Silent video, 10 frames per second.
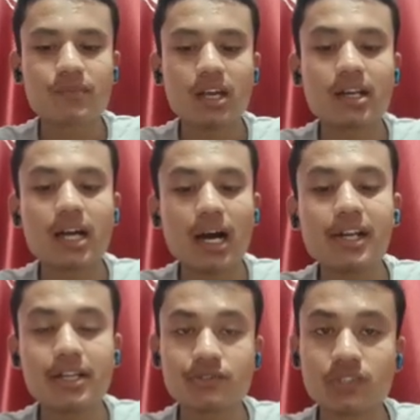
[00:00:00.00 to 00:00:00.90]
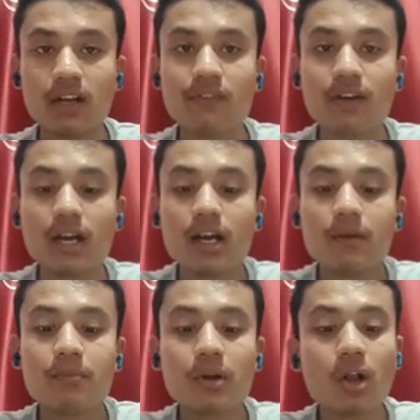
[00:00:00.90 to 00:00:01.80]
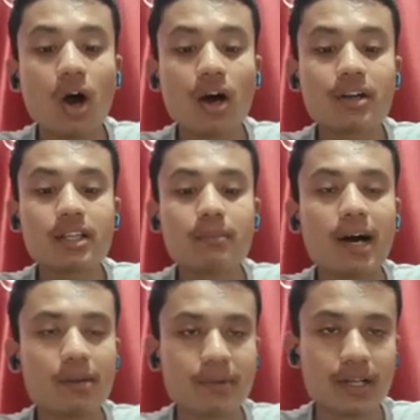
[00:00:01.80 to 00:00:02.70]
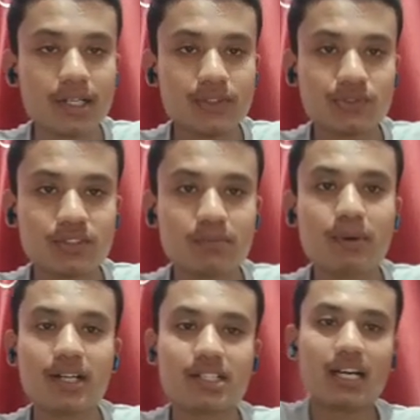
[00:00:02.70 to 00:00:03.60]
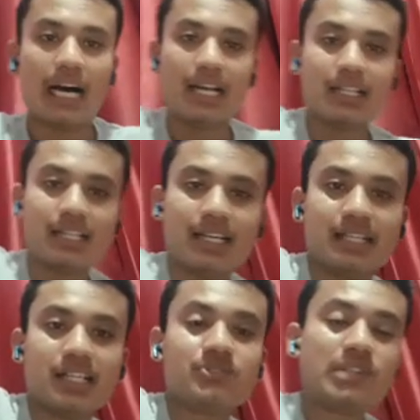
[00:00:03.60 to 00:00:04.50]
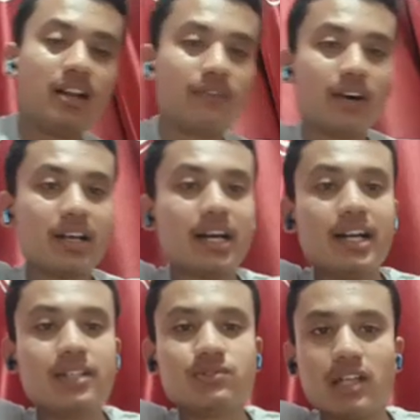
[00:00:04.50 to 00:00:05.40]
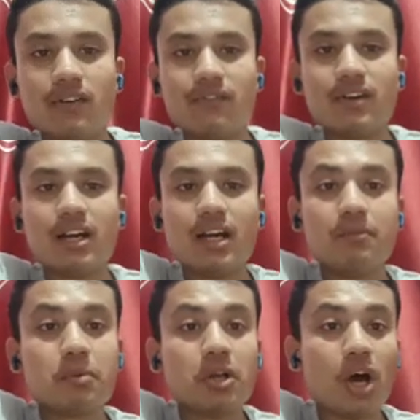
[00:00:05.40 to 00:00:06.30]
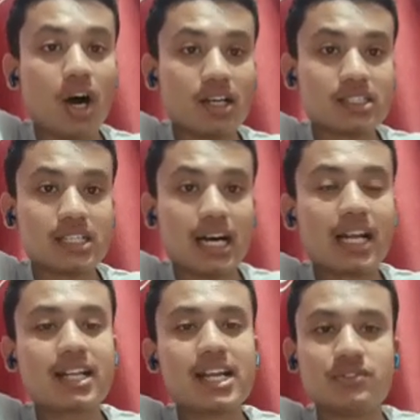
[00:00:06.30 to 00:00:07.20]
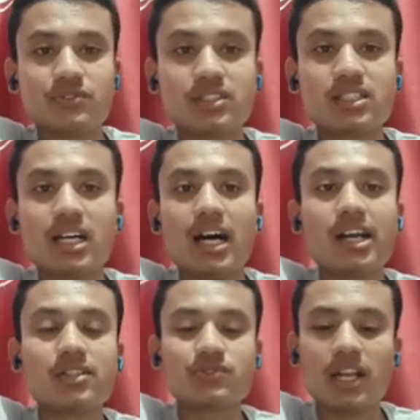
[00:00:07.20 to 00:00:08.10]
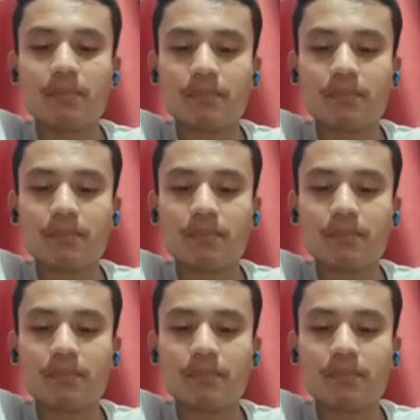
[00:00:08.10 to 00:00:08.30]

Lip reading: Her guardian self prolonged the balmy rest, but the self, her guardian self, prolonged her rest, her sleep.